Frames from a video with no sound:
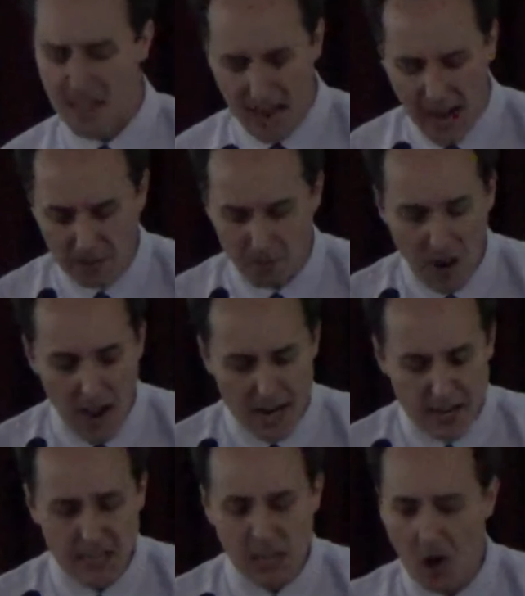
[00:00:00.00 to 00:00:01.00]
and write
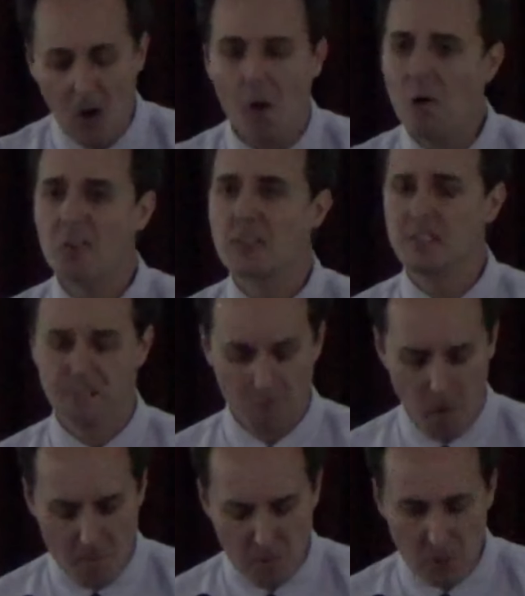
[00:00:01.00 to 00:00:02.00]
in it all the
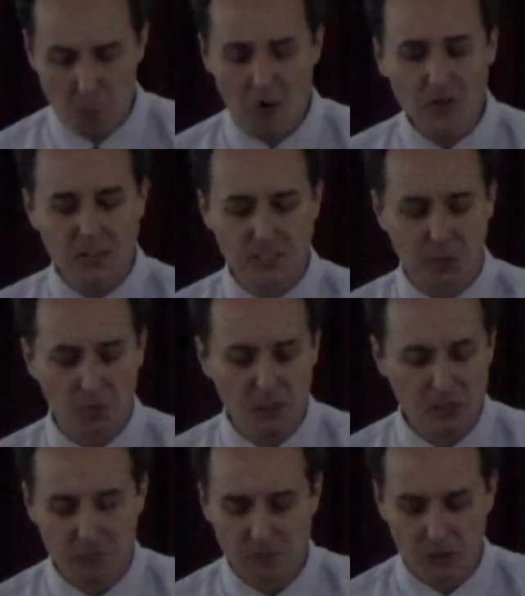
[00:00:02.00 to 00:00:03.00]
former words that were
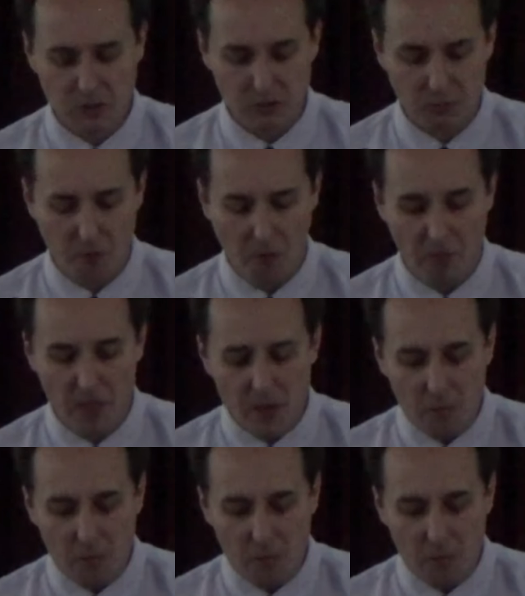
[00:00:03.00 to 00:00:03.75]
in the first roll,